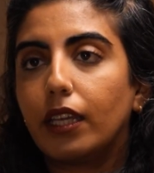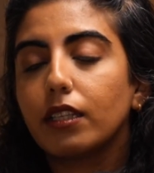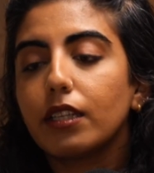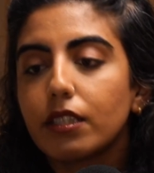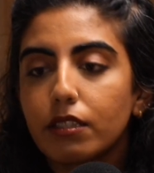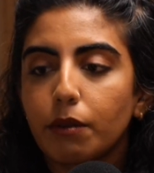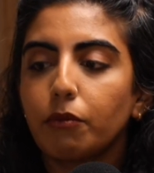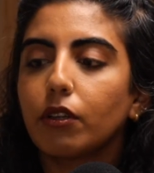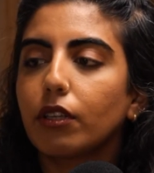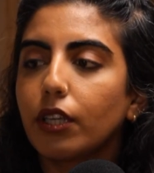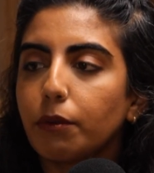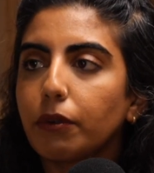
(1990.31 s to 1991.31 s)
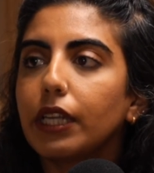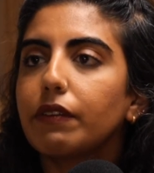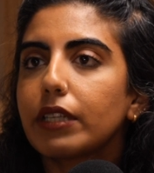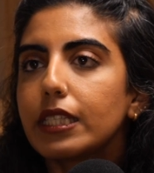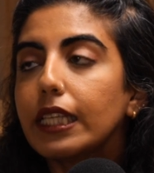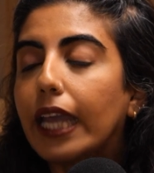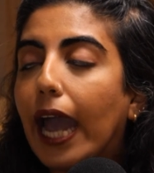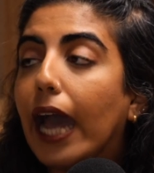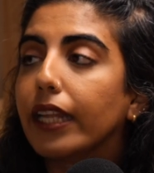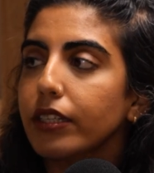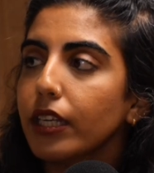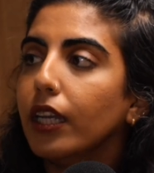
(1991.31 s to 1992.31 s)
And as someone who previously
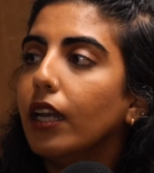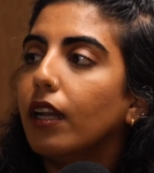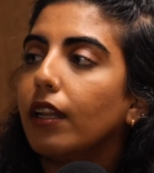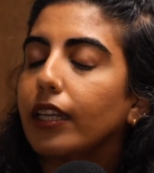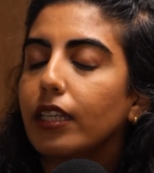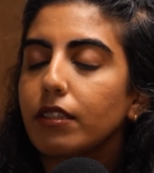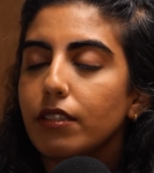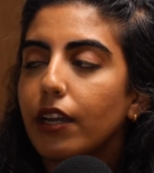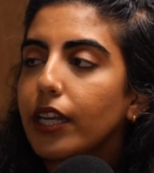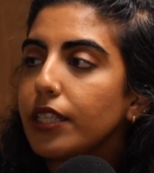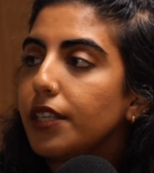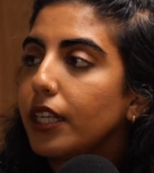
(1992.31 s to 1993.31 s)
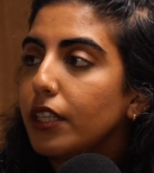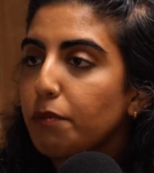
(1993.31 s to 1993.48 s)
had like anxiety,